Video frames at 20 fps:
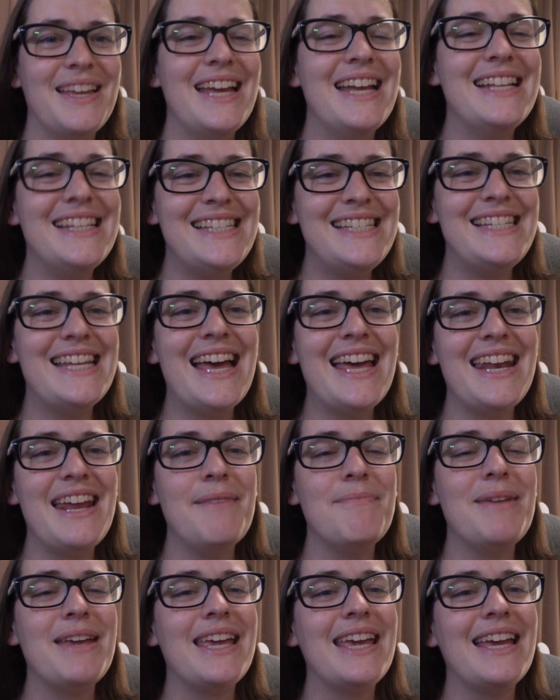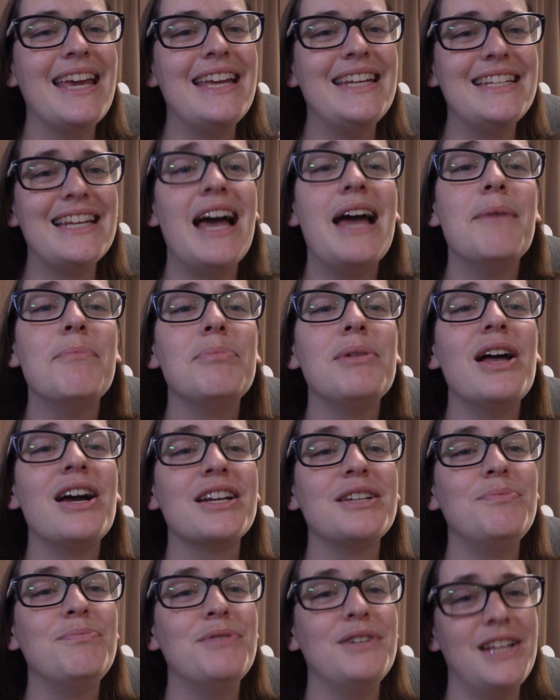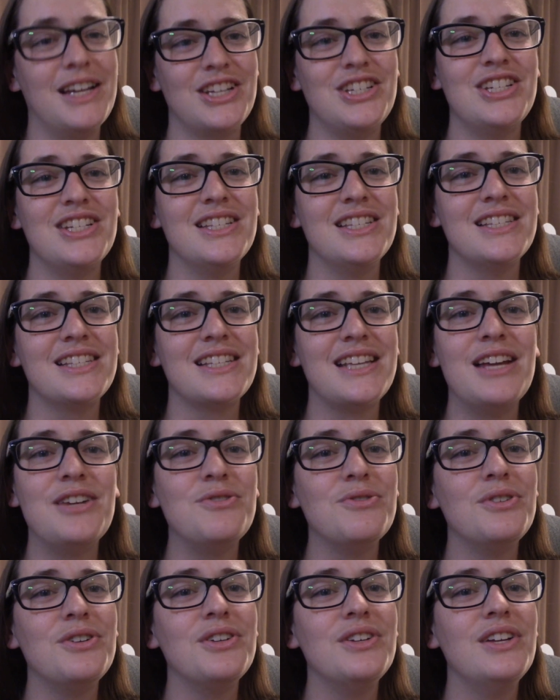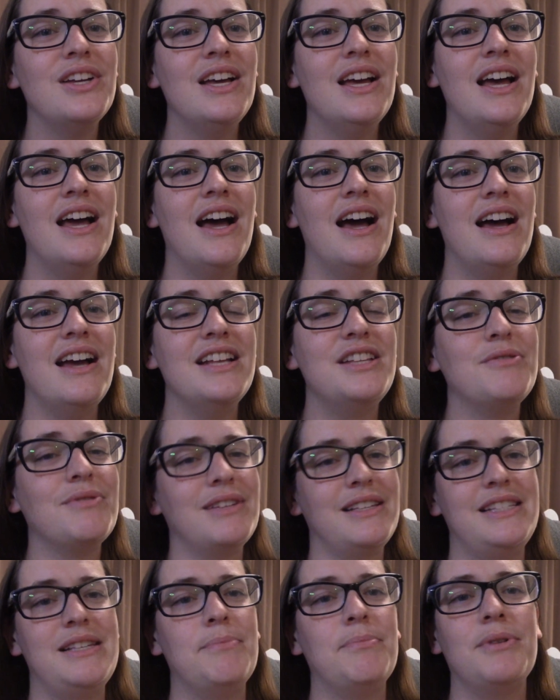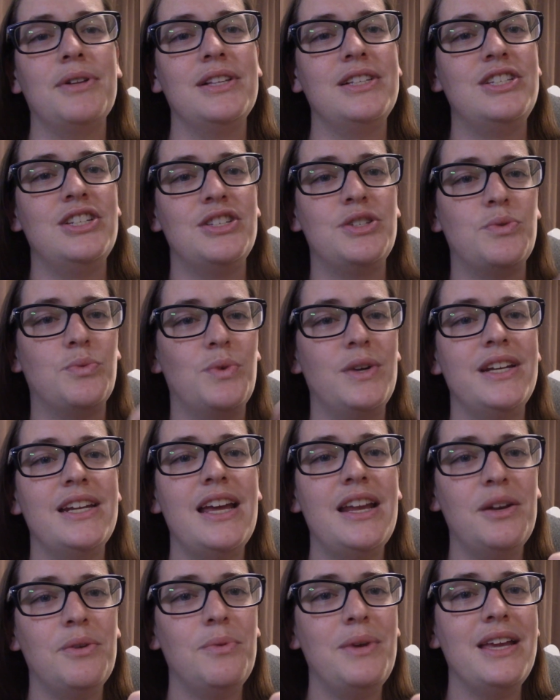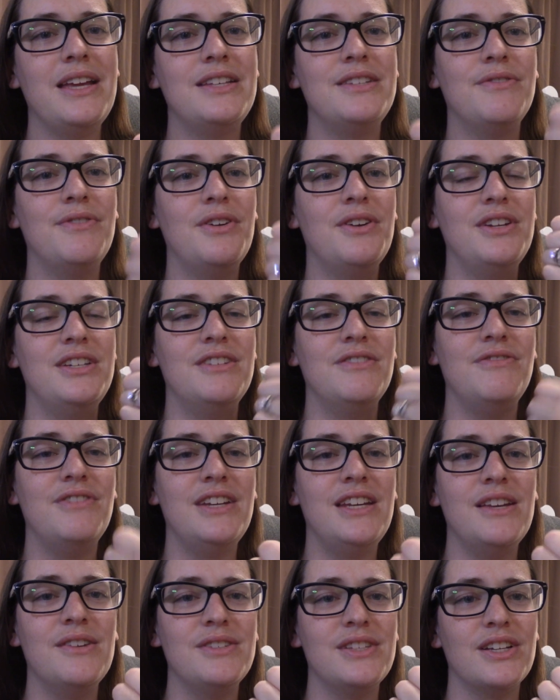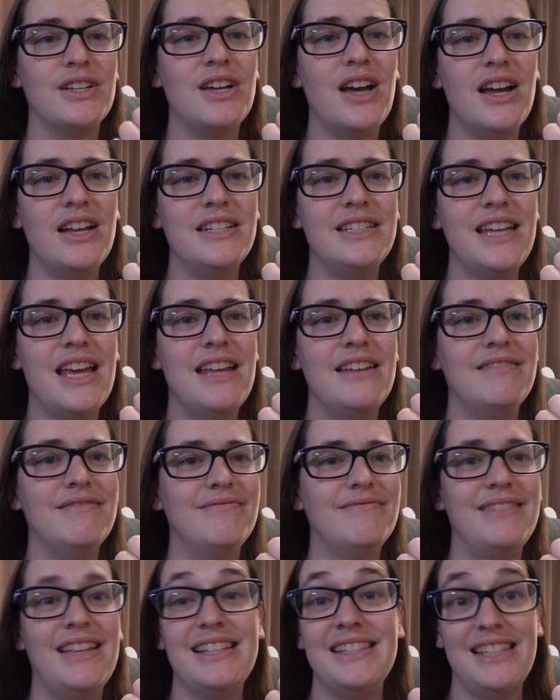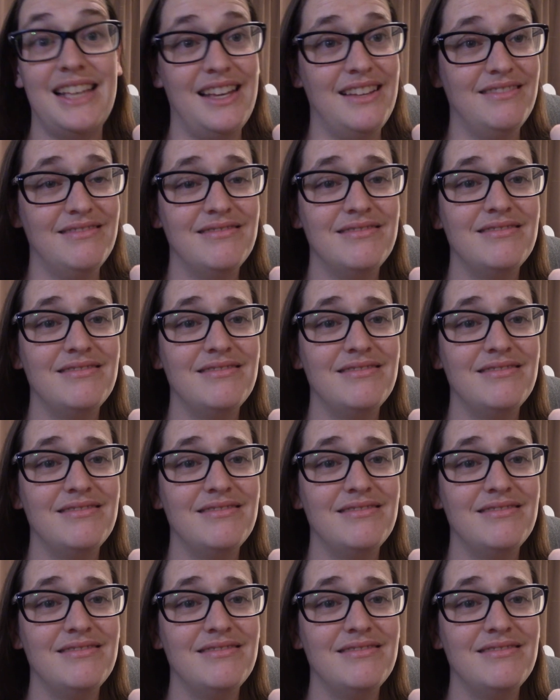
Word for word: Instead, I'm making a time blocked production schedule. It's really simple. It's just one night a week devoted to videos and content. That's it.